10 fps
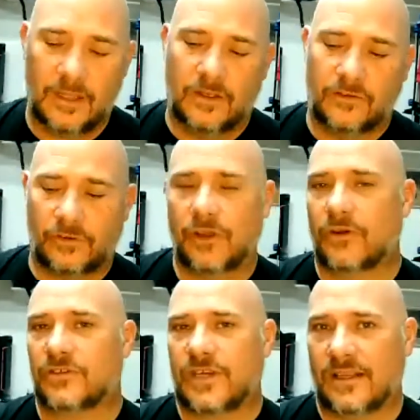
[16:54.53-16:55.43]
So you go to
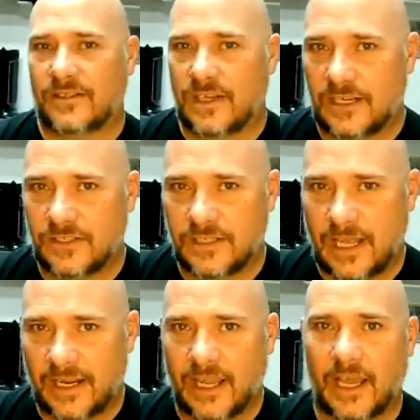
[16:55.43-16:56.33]

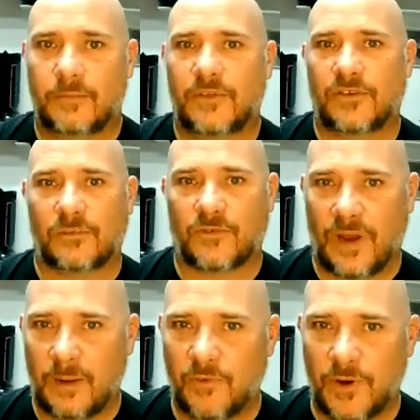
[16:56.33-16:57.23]
ChallengeConnection.com, you
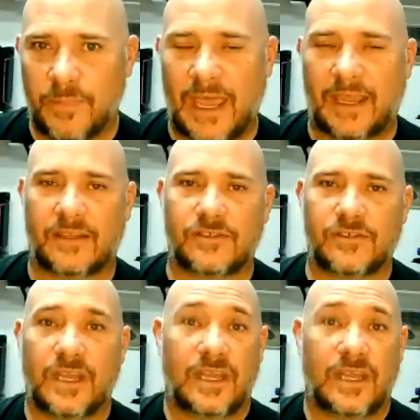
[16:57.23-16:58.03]
subscribe for a package.